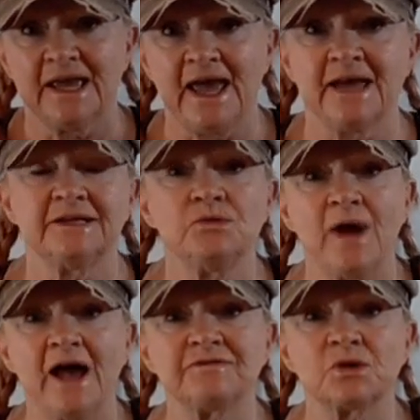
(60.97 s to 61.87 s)
And you
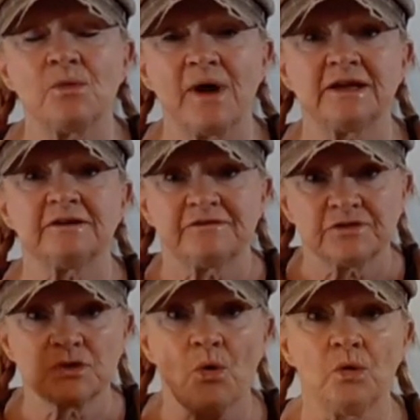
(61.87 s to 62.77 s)
have to go at it
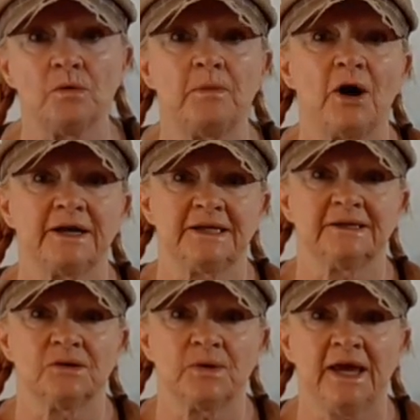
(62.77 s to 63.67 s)
for the whole body.
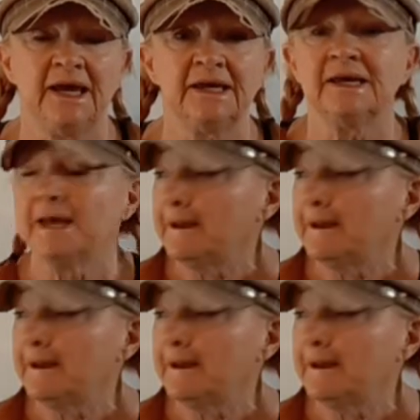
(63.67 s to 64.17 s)
Okay?